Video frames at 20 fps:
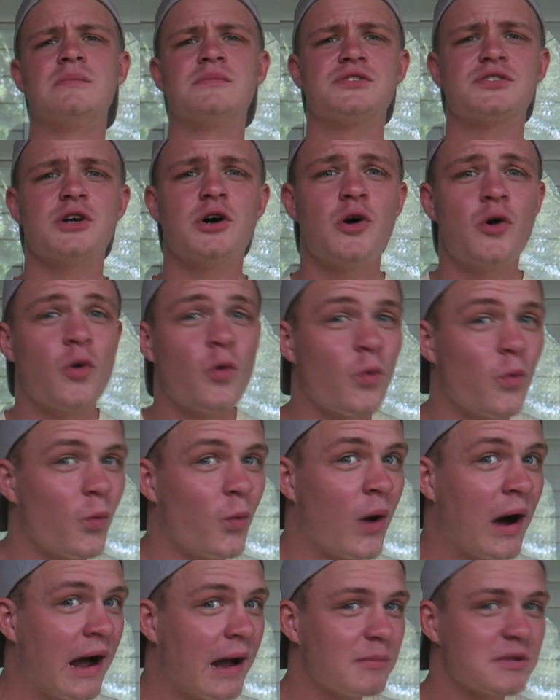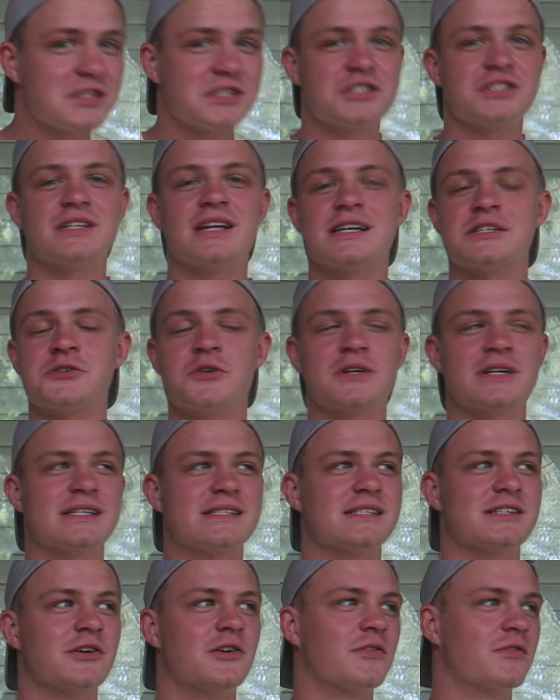So why am I such an asshole? I
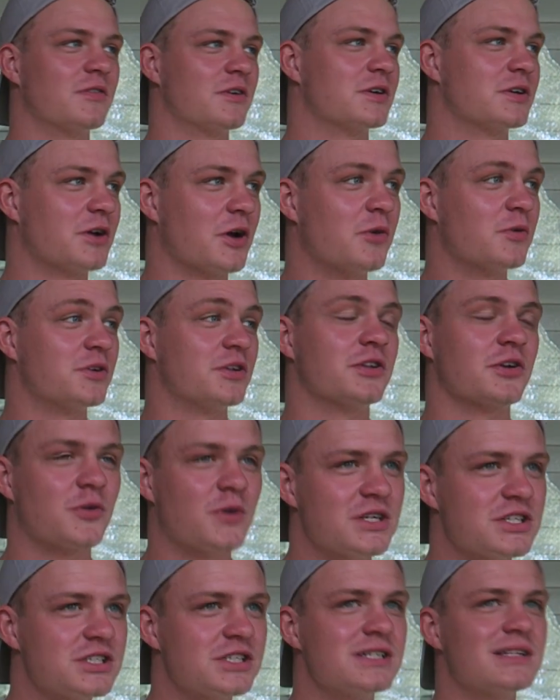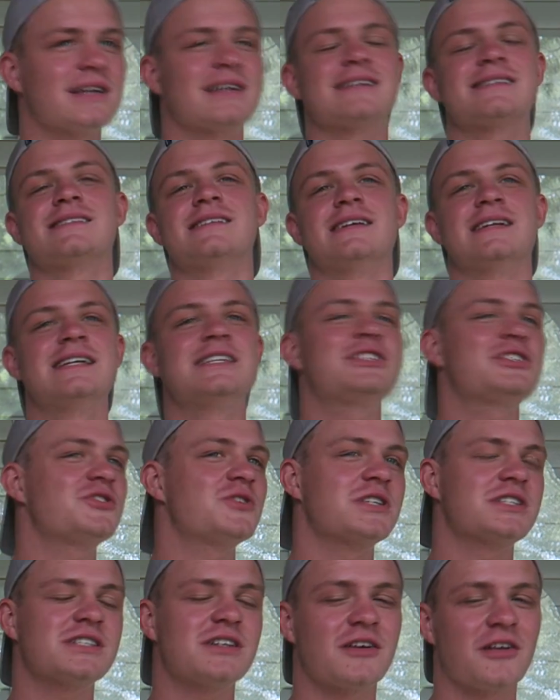guess so. Go to the question. Like I said, it's
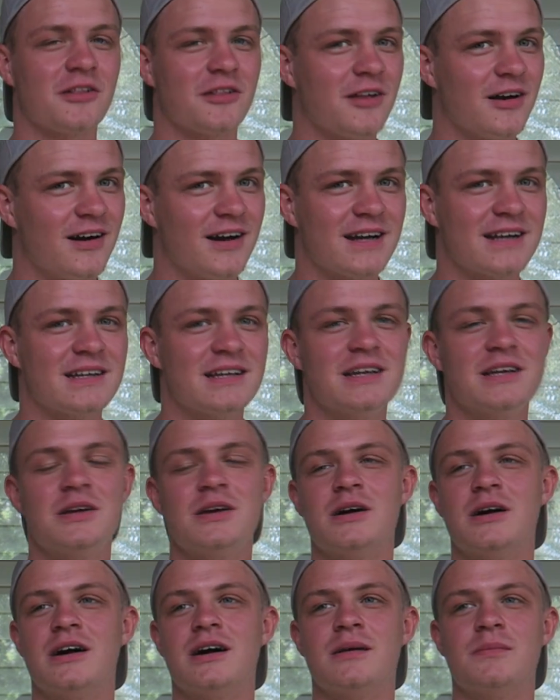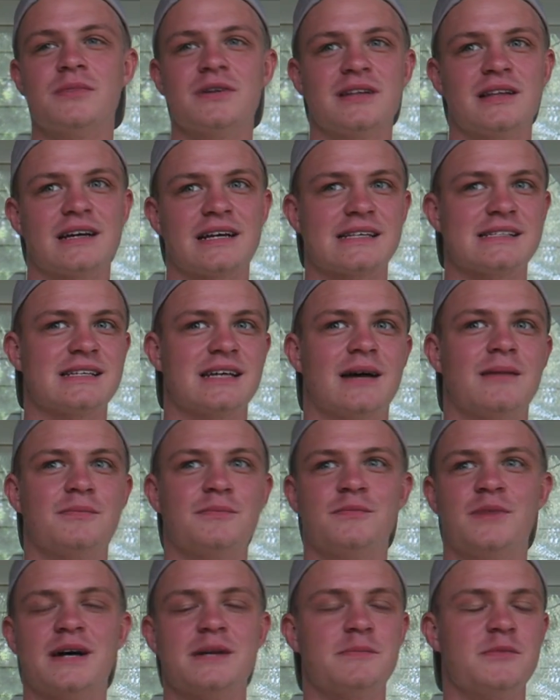stretched out a lot. But like I said,
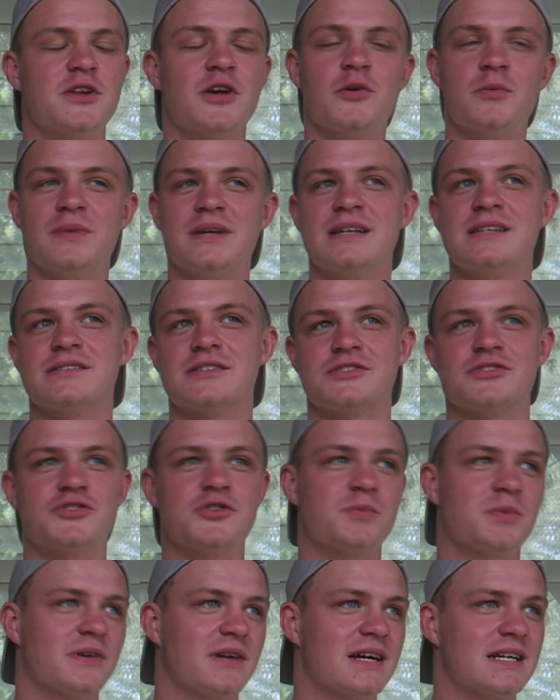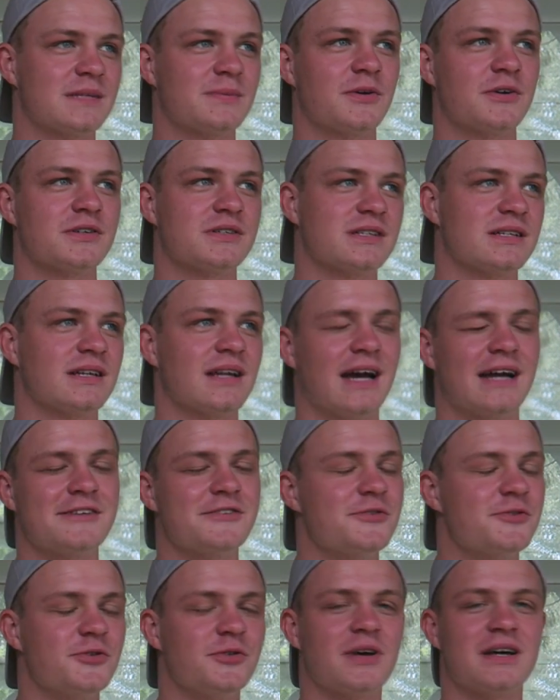I'm by no means a super nice person. I
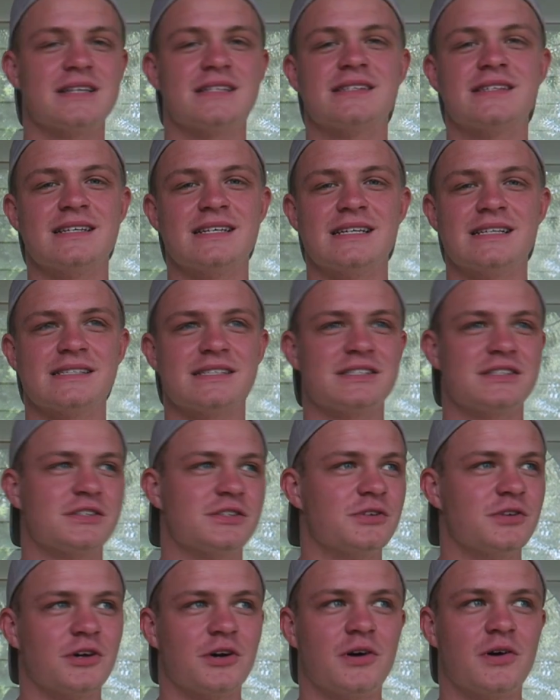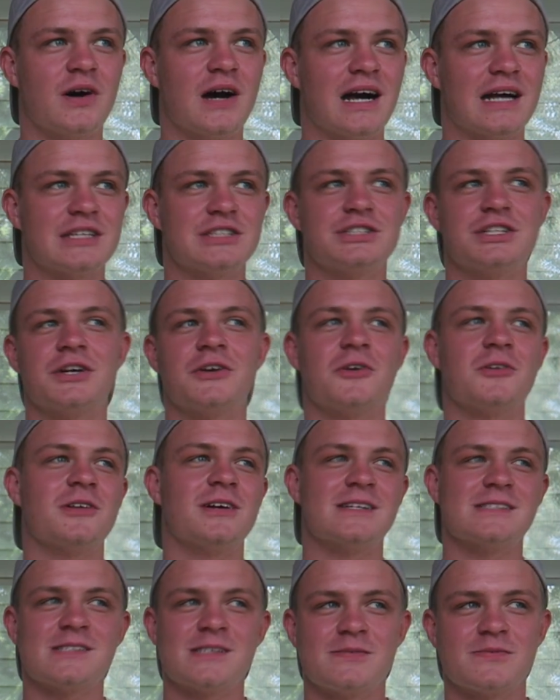do nice things, you know, I share it
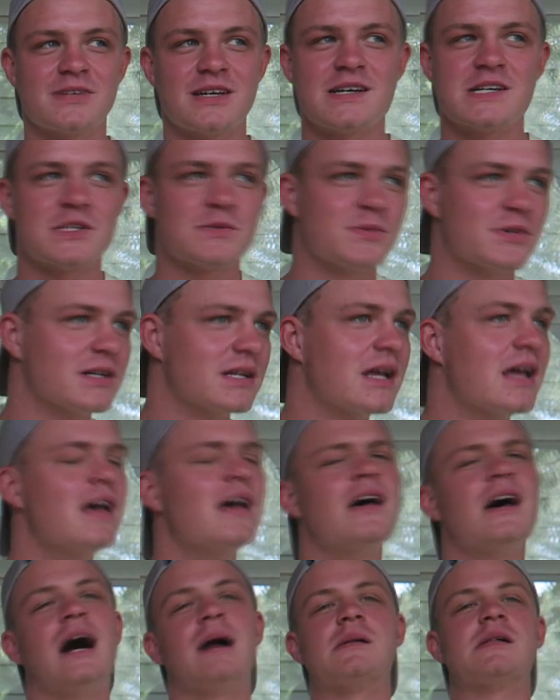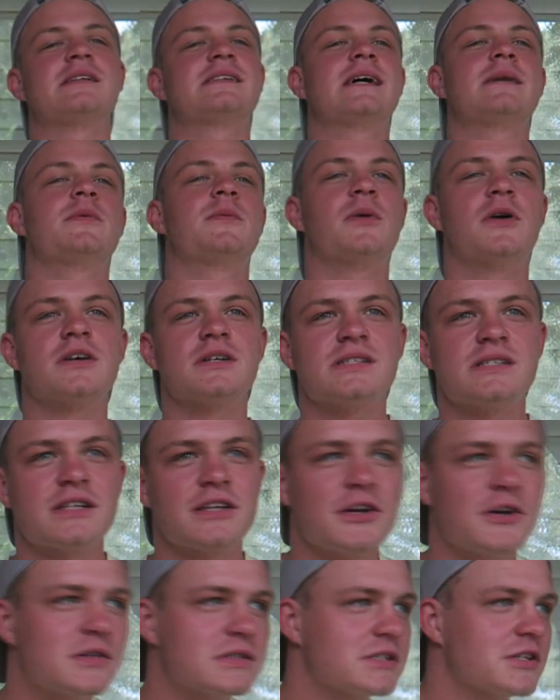online sometimes, but I'm not the type of person
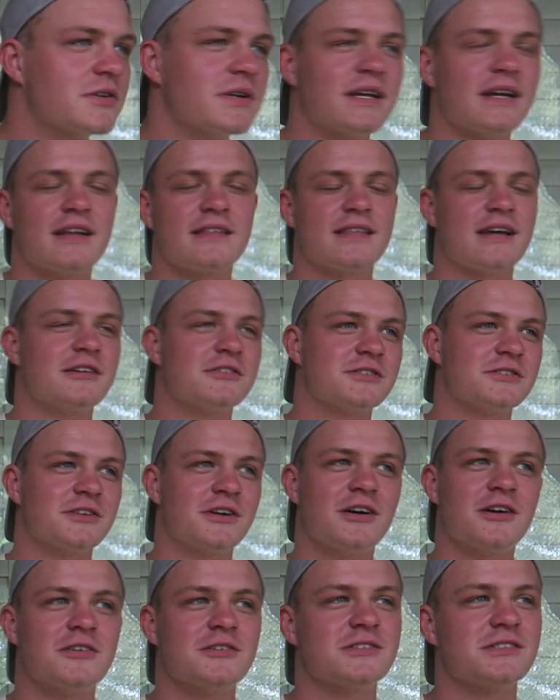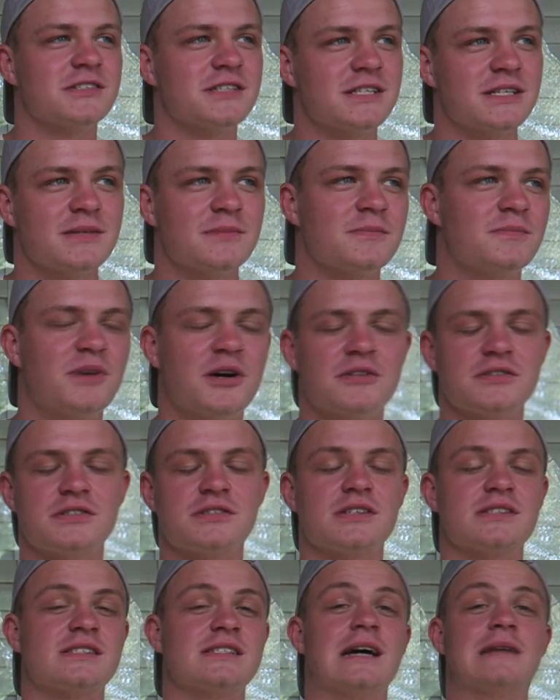to go and donate $1,000 and then
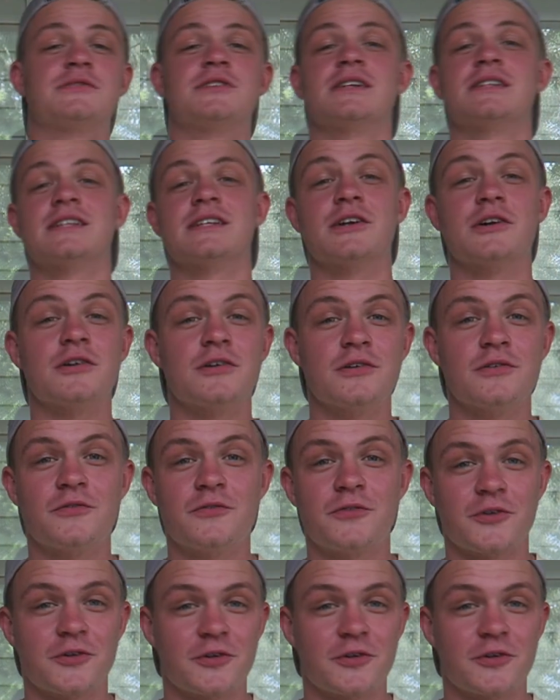post on Snapchat to go